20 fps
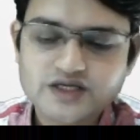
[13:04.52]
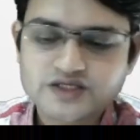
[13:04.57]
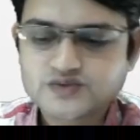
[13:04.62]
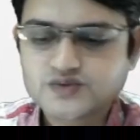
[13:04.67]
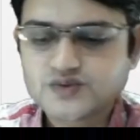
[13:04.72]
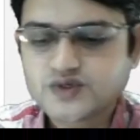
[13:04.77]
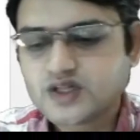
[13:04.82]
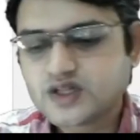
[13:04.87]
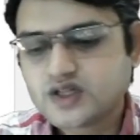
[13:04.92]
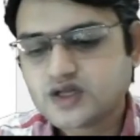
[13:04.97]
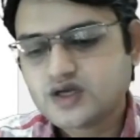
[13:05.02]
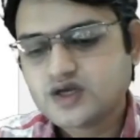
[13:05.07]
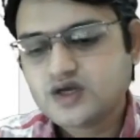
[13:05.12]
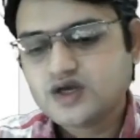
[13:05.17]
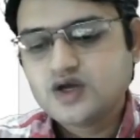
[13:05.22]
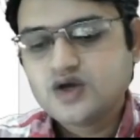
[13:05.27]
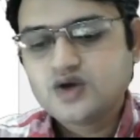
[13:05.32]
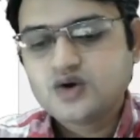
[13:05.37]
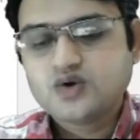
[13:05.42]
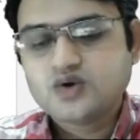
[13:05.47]
as well.
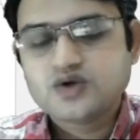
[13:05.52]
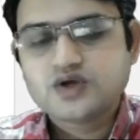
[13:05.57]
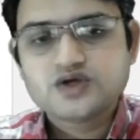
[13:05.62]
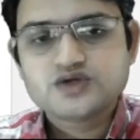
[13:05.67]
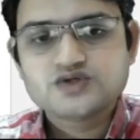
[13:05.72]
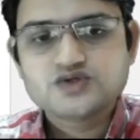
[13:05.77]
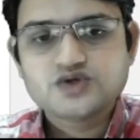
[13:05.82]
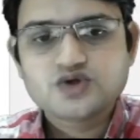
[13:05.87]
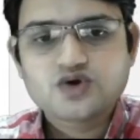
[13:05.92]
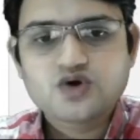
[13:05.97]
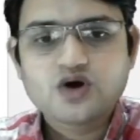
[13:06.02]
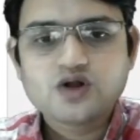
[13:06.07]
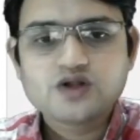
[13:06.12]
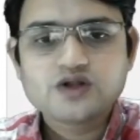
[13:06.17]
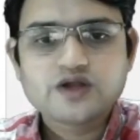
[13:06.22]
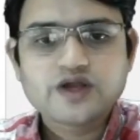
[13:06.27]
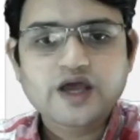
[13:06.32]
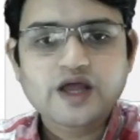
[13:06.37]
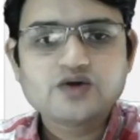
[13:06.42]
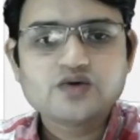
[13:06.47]
Okay, so
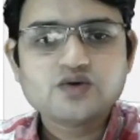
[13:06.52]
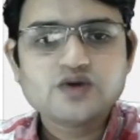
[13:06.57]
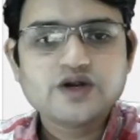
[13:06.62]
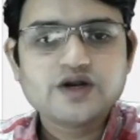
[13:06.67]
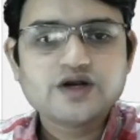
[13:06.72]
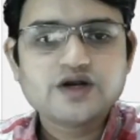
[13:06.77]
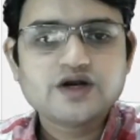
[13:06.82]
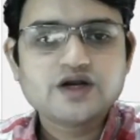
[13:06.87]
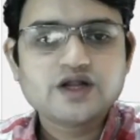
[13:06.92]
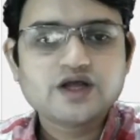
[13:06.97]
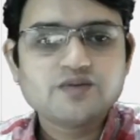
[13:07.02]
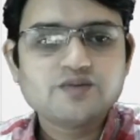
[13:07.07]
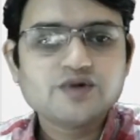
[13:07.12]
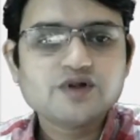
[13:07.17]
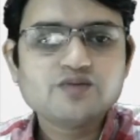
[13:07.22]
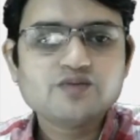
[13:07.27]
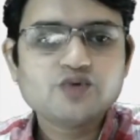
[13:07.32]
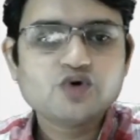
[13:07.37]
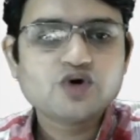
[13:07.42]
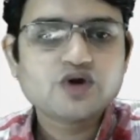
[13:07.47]
called calculator
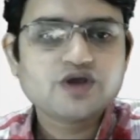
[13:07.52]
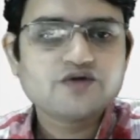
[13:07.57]
table book.